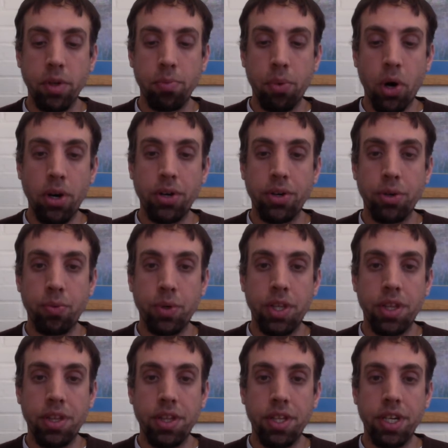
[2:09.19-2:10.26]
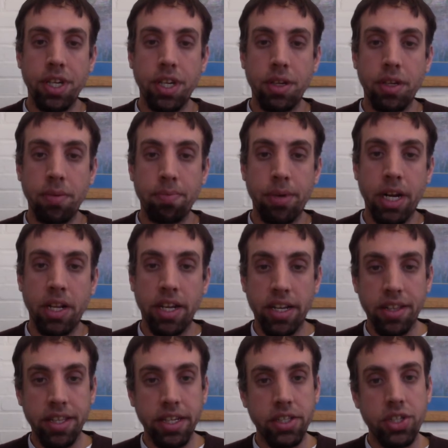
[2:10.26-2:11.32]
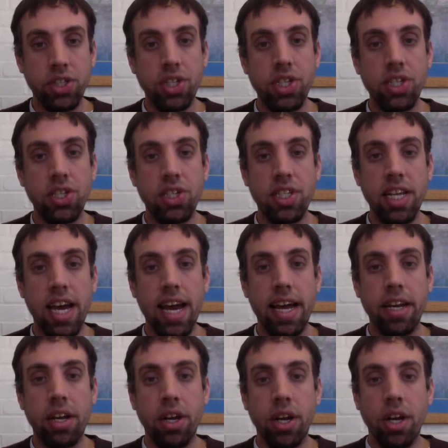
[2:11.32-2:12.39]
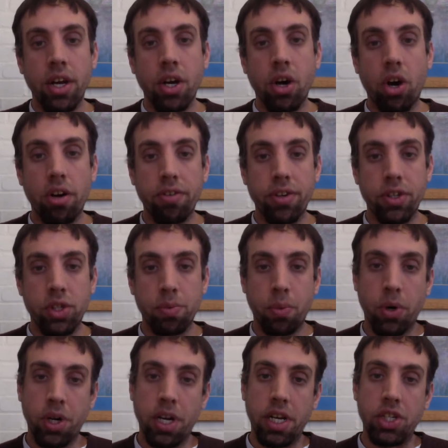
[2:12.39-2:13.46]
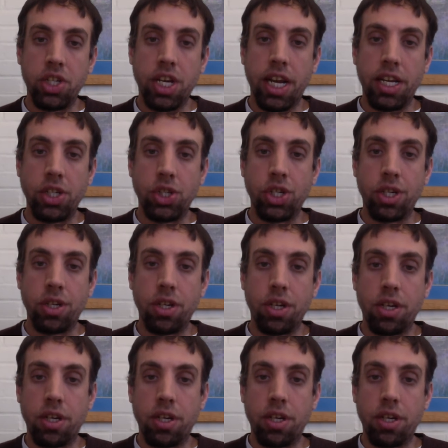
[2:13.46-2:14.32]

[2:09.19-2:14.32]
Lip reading: partnered with the mental health agencies that offered supported education.